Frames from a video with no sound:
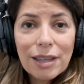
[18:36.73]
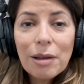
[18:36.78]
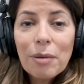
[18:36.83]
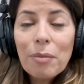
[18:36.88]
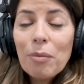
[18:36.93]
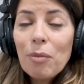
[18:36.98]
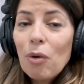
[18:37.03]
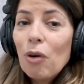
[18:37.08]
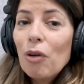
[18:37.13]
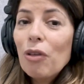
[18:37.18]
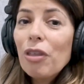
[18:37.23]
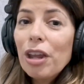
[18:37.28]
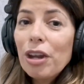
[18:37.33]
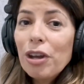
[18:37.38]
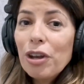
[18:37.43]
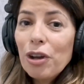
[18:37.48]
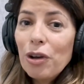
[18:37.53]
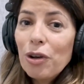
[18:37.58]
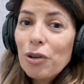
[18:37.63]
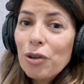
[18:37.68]
The more
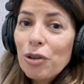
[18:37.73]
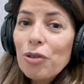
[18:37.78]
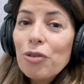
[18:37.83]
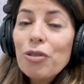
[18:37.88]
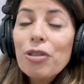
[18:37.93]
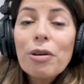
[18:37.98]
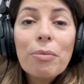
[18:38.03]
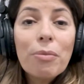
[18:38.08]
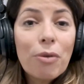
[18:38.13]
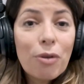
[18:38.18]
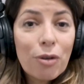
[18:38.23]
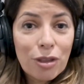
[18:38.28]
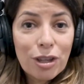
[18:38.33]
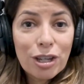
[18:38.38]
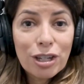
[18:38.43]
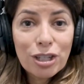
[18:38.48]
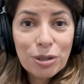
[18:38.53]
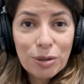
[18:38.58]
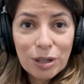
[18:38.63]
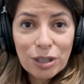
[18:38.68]
they know you, the more
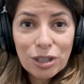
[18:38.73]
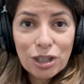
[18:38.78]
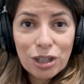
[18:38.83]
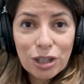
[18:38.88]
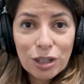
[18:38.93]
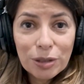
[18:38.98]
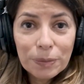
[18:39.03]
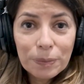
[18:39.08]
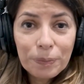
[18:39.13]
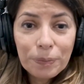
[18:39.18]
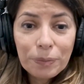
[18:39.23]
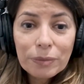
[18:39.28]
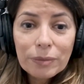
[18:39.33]
they trust you.